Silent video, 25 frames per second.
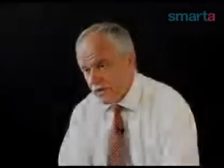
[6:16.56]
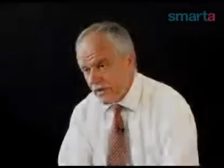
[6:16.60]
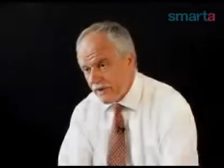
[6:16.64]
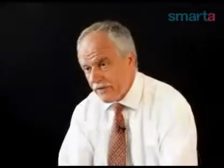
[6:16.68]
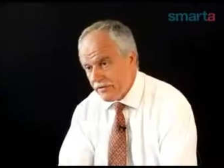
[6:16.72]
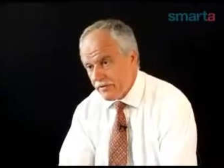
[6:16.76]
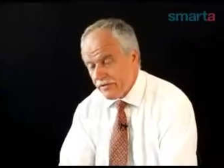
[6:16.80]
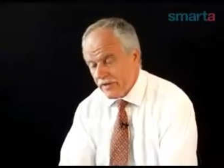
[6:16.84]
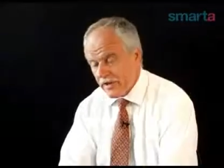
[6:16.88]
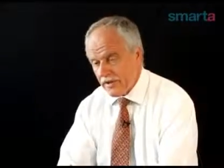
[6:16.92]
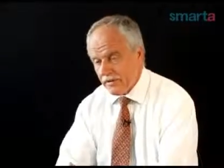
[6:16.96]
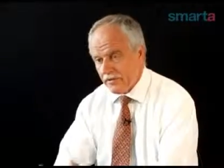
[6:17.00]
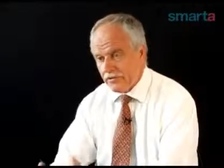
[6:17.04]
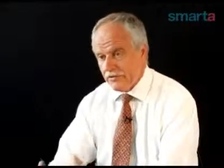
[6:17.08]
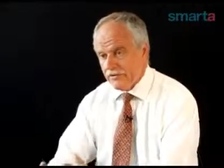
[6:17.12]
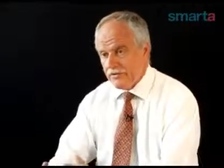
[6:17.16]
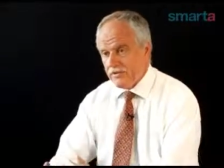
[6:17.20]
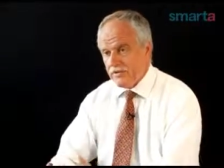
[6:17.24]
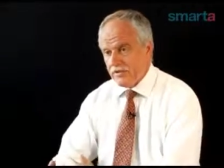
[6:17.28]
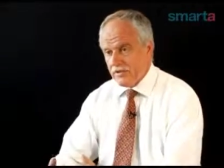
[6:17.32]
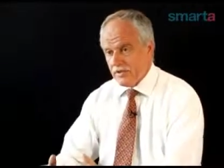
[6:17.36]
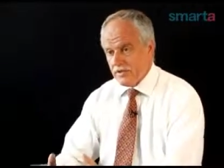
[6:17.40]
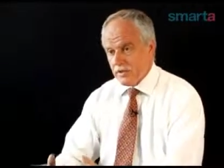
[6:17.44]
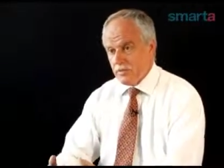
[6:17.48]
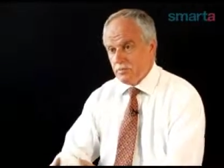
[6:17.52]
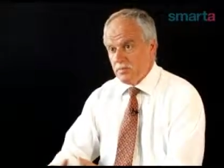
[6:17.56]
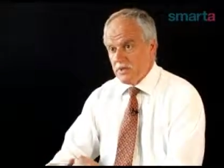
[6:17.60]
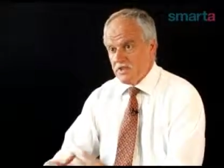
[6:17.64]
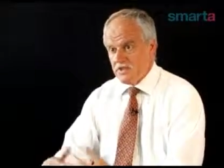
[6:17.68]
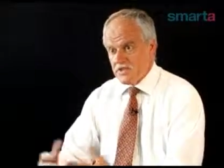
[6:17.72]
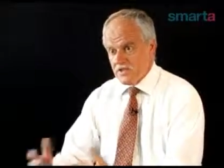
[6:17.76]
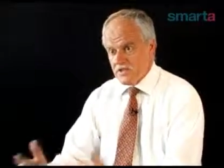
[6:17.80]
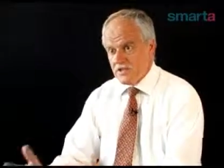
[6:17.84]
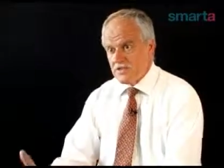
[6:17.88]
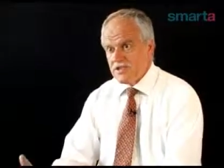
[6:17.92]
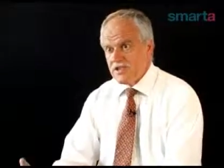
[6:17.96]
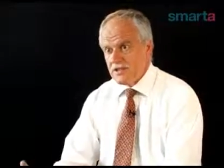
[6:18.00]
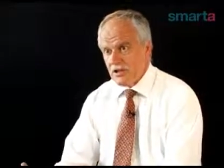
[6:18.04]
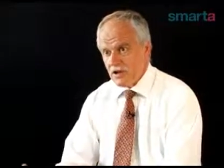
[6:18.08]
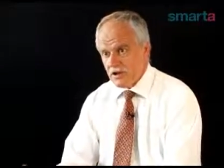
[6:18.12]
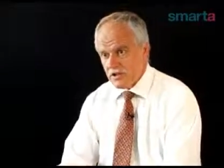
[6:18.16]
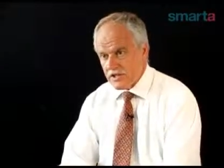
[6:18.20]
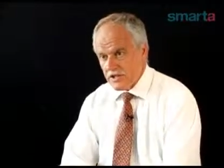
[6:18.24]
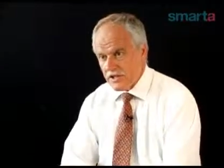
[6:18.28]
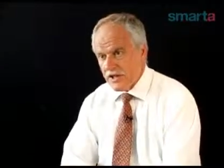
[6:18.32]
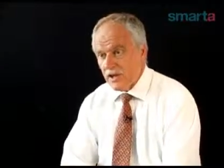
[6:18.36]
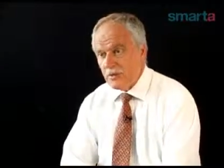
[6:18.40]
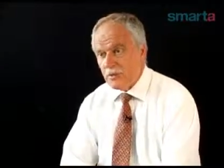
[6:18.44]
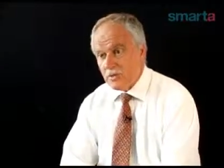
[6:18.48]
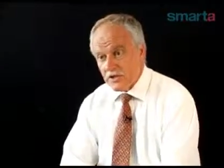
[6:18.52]
if the business
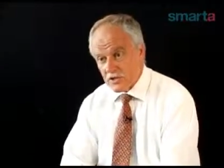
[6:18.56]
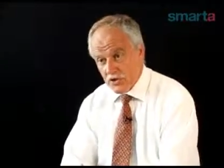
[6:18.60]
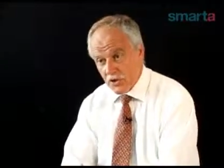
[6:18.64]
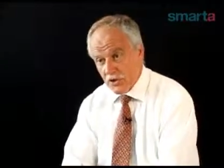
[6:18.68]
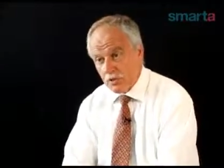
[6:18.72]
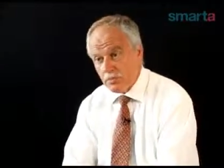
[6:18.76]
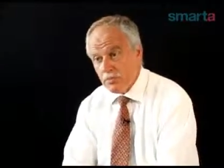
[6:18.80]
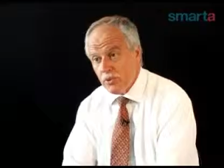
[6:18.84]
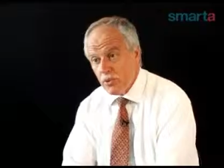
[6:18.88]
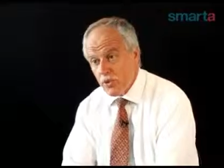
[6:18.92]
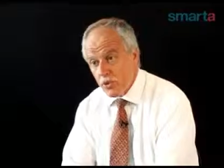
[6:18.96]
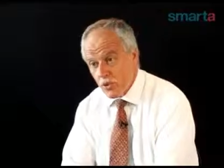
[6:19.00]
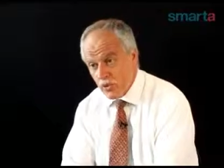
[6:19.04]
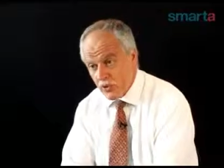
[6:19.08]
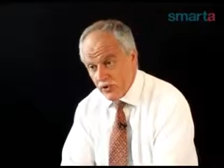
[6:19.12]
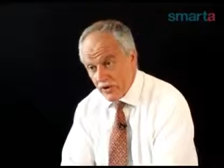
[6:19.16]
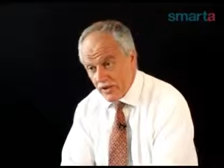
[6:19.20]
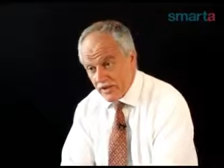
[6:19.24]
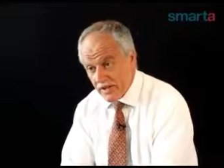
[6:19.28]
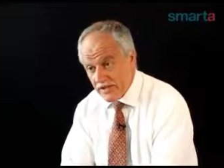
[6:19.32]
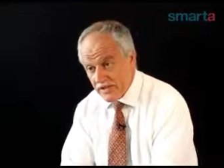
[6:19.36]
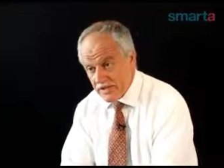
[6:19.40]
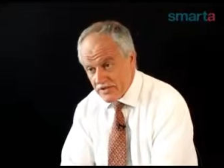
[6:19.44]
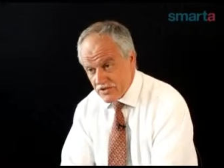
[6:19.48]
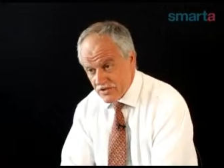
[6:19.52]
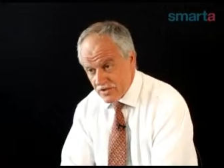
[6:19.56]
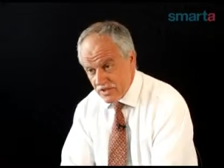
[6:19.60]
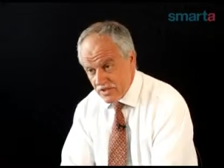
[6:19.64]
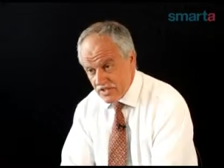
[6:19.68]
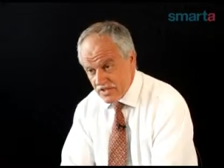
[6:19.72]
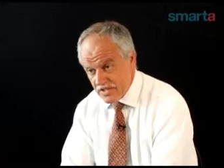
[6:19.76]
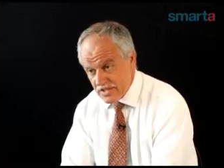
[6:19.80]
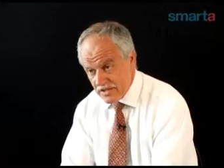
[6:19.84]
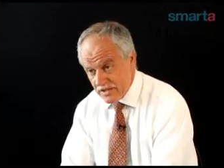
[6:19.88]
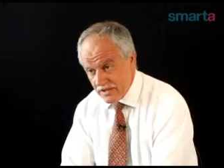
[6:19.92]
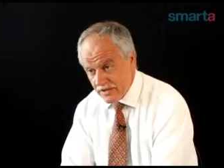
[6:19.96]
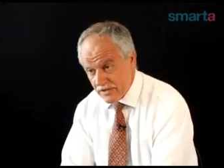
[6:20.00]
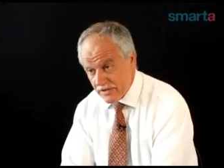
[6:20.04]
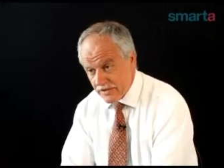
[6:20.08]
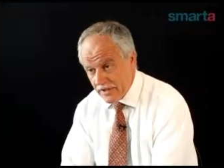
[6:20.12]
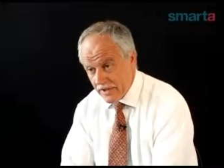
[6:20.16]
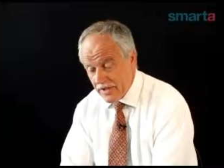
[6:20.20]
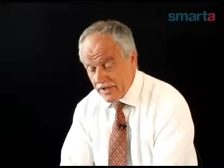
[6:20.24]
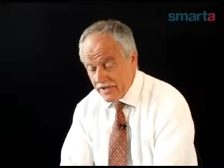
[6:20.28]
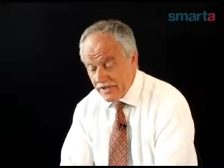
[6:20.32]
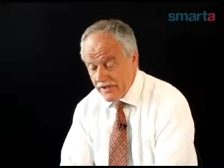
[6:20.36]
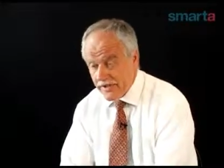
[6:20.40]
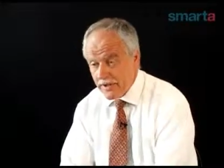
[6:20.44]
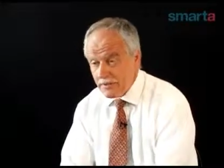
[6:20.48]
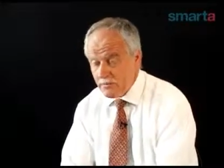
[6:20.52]
starting up has got a poor credit history itself,
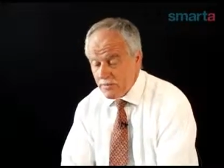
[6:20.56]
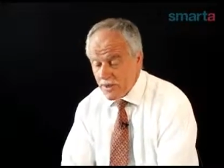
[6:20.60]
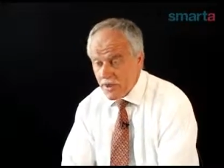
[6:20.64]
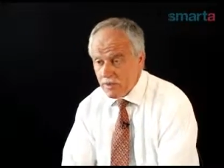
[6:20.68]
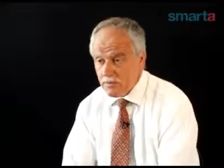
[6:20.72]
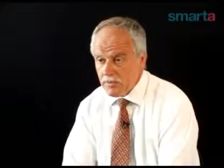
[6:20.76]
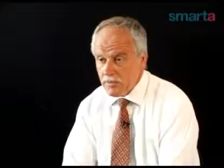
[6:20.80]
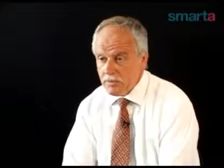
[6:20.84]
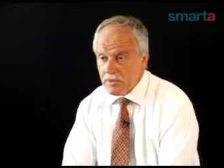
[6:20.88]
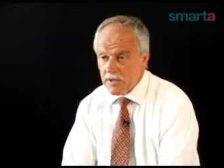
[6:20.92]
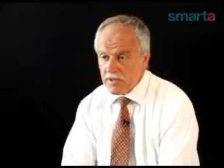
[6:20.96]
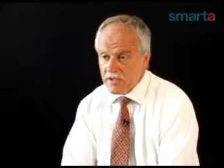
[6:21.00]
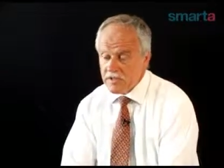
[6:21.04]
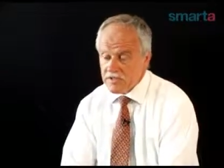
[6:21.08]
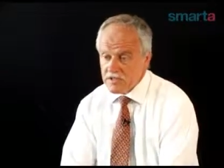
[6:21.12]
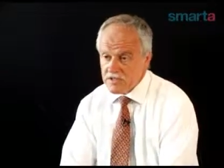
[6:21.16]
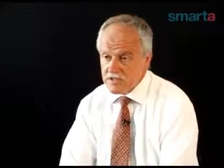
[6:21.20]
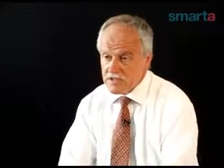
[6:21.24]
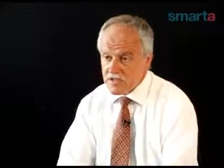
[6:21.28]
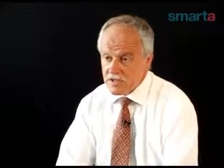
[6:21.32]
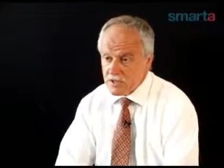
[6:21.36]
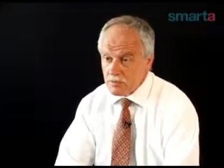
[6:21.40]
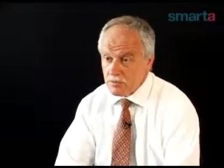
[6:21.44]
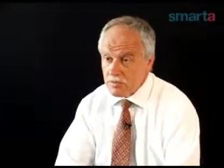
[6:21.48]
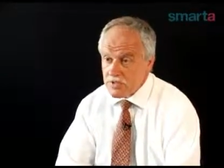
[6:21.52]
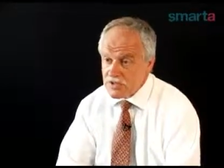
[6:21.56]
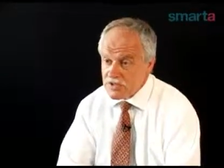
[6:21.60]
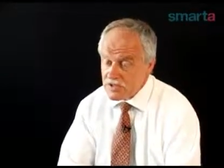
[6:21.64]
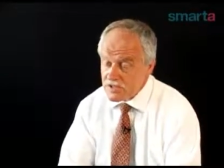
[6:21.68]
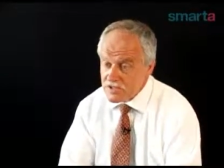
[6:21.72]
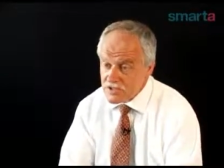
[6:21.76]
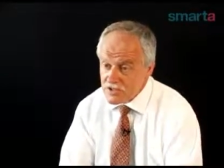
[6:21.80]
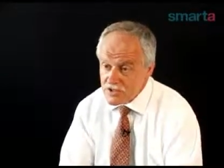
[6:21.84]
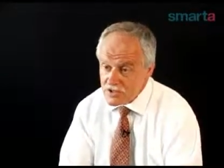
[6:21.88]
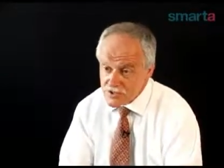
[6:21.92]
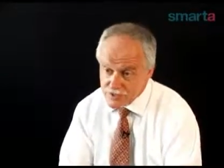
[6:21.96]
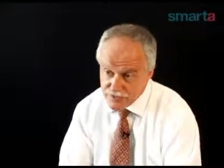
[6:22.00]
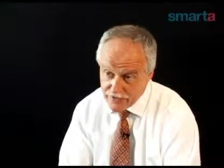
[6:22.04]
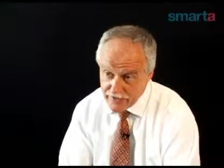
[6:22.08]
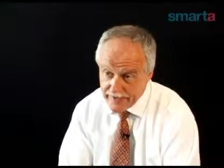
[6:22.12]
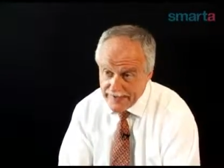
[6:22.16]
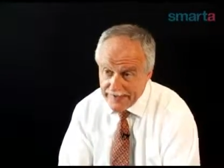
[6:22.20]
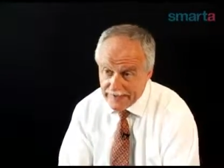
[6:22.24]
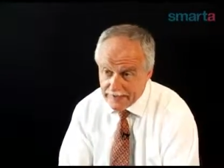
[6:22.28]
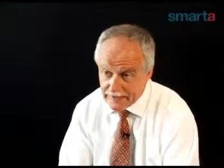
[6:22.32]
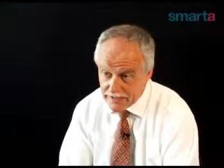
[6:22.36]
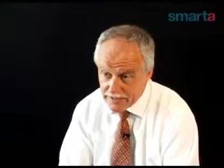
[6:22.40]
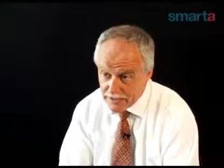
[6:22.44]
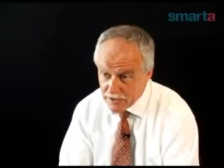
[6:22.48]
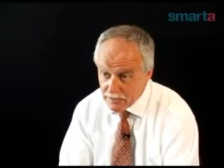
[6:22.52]
now that might be because it's had a business that's
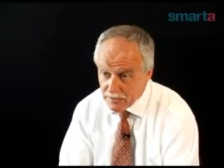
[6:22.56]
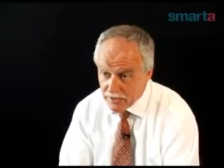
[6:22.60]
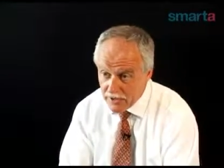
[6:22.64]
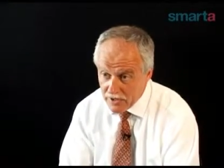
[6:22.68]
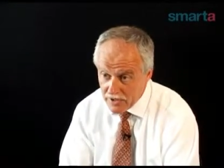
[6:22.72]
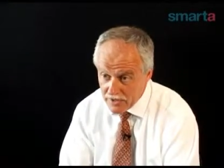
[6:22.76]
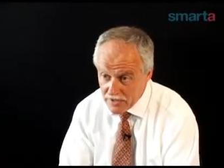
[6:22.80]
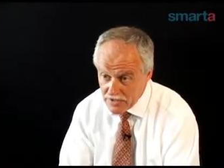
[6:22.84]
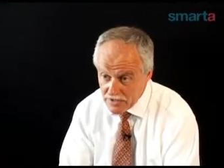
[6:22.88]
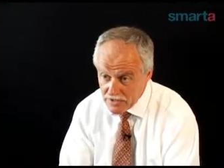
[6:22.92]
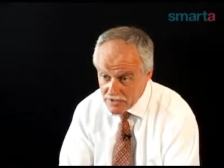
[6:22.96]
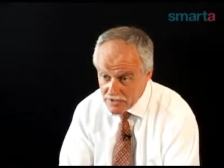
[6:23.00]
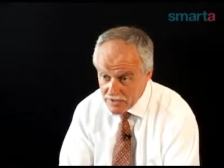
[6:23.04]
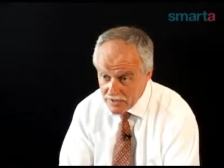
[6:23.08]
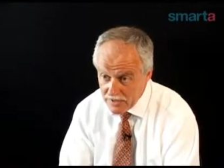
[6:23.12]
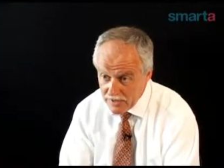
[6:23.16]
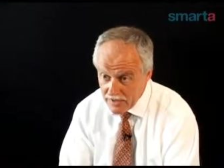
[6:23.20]
failed in the past.